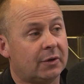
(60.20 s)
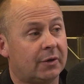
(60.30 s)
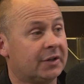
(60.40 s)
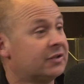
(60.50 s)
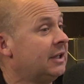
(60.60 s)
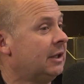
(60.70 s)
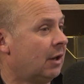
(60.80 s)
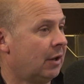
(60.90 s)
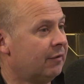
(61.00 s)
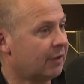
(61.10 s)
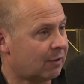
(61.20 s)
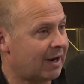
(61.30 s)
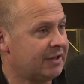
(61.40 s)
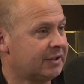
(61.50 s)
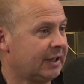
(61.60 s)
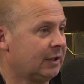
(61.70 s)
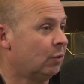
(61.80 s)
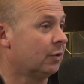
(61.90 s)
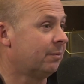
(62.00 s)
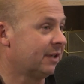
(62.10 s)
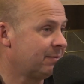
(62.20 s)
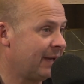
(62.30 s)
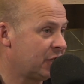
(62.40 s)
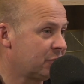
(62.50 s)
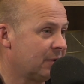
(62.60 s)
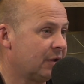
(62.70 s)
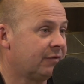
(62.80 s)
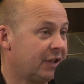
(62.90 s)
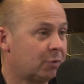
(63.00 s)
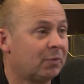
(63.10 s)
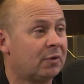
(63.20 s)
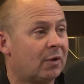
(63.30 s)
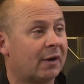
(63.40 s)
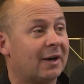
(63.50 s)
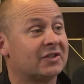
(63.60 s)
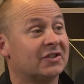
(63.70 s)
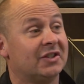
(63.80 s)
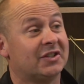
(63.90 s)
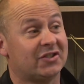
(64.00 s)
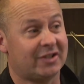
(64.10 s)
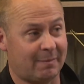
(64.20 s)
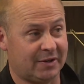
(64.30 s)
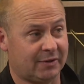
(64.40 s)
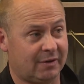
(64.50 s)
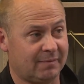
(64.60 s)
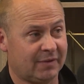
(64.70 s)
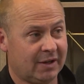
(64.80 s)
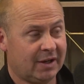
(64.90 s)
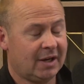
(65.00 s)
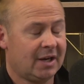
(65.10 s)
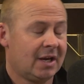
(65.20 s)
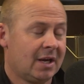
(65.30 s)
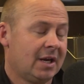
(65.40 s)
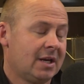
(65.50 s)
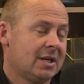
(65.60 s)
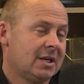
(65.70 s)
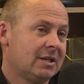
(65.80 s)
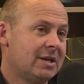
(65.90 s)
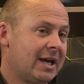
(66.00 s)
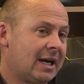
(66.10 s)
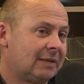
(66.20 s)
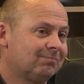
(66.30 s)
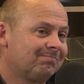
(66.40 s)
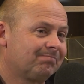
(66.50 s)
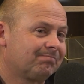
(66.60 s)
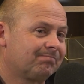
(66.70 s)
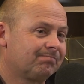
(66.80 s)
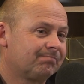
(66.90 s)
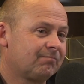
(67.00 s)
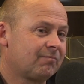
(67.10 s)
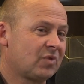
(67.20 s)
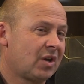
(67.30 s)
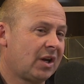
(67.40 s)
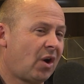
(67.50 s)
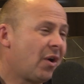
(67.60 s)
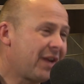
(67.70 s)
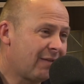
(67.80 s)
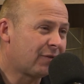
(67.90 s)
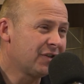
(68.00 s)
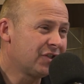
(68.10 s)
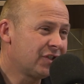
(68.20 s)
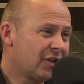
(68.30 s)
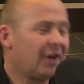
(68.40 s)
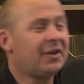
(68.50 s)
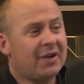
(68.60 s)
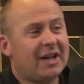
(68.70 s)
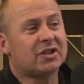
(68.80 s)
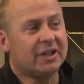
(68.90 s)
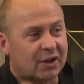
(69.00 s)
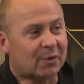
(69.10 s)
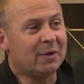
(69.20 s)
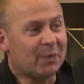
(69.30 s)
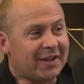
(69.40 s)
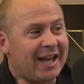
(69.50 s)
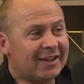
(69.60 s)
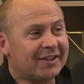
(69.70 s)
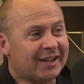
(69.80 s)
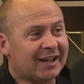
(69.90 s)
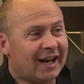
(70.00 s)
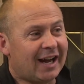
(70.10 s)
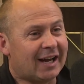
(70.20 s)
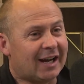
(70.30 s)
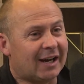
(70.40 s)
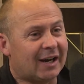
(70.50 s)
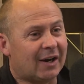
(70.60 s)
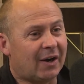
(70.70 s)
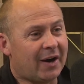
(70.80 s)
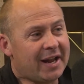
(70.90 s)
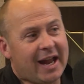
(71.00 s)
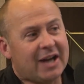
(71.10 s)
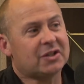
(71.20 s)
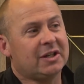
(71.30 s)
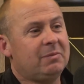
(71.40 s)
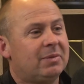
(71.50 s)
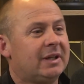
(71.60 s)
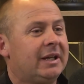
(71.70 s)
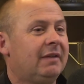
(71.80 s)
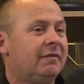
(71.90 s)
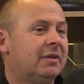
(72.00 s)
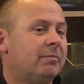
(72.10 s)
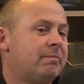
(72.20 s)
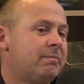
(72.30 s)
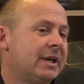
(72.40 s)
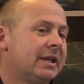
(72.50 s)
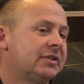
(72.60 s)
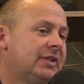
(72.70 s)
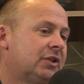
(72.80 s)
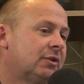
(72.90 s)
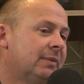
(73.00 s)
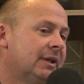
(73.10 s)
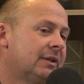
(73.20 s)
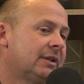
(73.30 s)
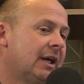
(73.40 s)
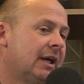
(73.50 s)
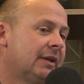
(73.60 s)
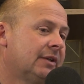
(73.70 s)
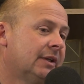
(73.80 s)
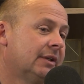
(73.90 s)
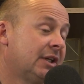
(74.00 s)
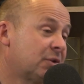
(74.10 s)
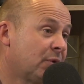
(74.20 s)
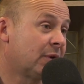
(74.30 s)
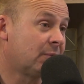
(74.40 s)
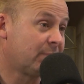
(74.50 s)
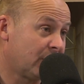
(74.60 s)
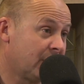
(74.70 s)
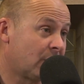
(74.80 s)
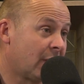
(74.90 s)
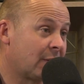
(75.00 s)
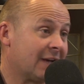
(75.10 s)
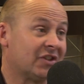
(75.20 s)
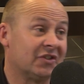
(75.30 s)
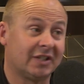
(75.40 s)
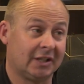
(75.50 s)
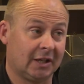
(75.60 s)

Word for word: on is the overgrazing or the mismanagement of tetraploid ryegrasses in the summertime. Now, on average, I don't actually agree with that. Uh, I actually believe the biggest detriment uh, to tetraploid perennial ryegrasses,